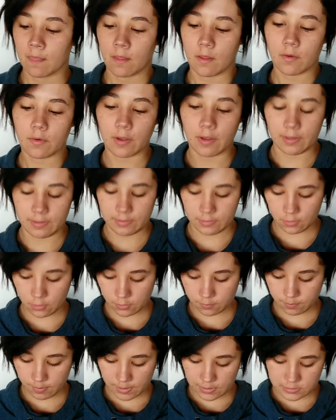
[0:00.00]
Okay,
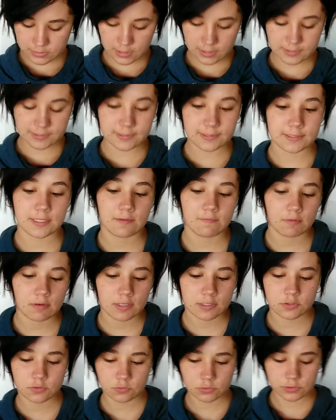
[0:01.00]
on page 87,
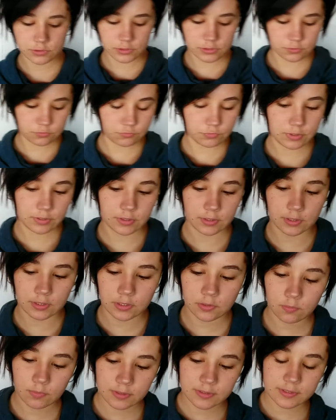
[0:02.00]
let's just read the
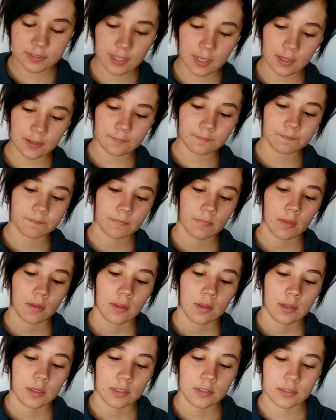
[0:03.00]
keywords again.
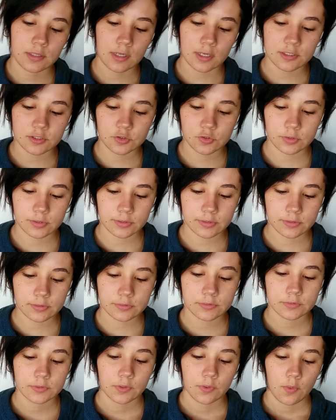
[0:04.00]
Industrial,
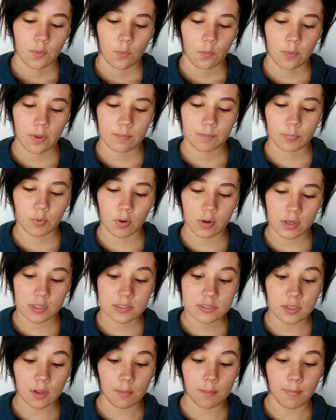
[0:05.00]
where
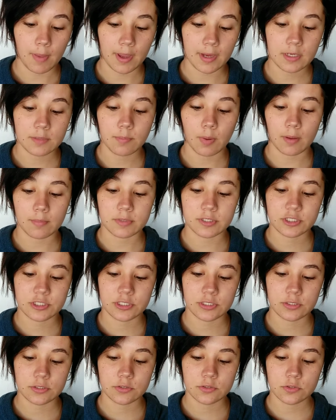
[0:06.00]
products are made by
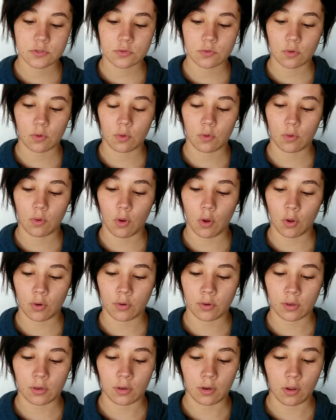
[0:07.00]
machines or on
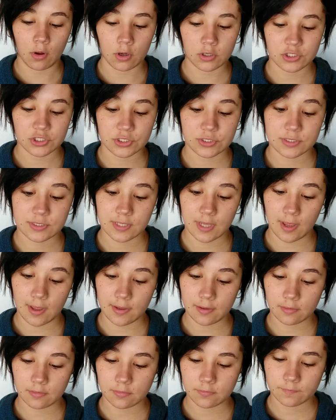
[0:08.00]
a large
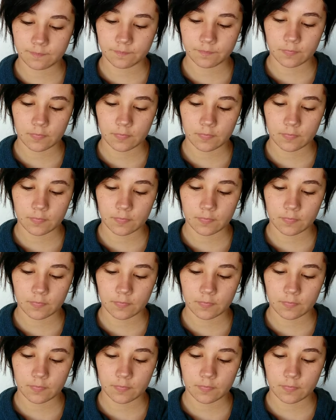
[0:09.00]
scale.